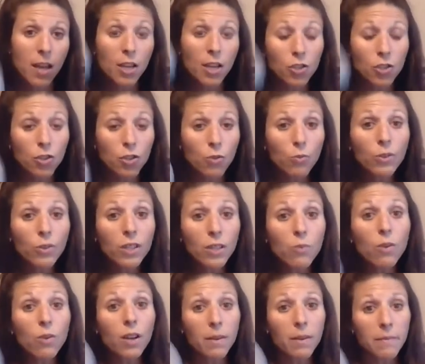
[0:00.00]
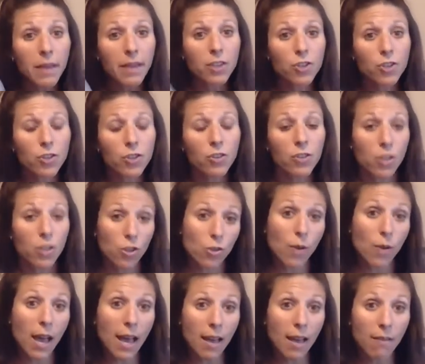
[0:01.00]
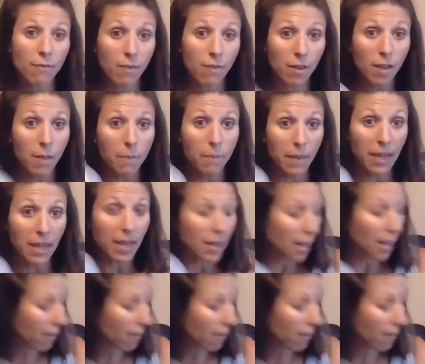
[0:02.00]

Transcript: So you really want to make sure that you have a big enough